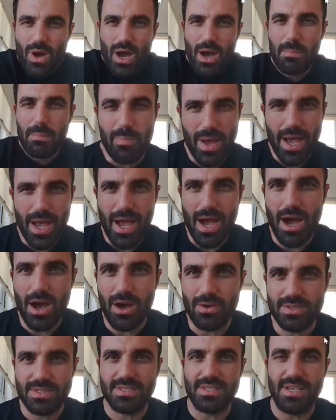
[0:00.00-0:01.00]

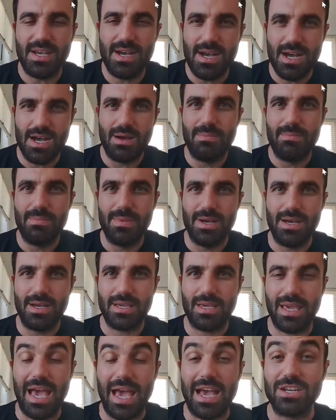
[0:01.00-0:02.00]
about
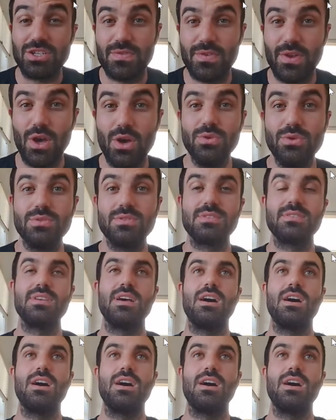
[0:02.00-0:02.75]
cash flows.